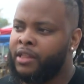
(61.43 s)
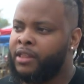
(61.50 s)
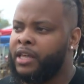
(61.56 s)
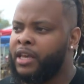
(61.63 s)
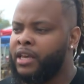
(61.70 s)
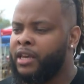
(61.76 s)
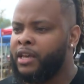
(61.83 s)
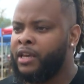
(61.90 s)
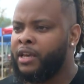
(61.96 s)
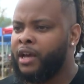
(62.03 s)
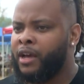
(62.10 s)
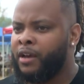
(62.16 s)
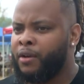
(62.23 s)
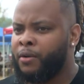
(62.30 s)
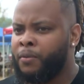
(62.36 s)
the
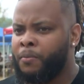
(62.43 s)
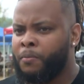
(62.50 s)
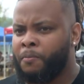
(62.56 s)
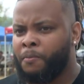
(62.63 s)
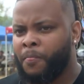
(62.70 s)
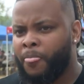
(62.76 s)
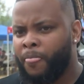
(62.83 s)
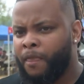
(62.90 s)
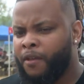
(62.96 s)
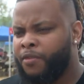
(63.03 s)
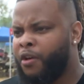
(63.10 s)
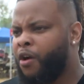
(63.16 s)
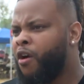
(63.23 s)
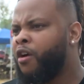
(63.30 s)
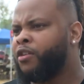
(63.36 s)
um,
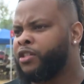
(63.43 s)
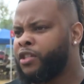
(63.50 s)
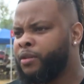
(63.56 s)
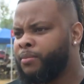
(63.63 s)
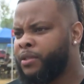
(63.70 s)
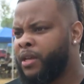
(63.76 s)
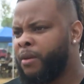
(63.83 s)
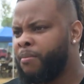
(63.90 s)
the hardships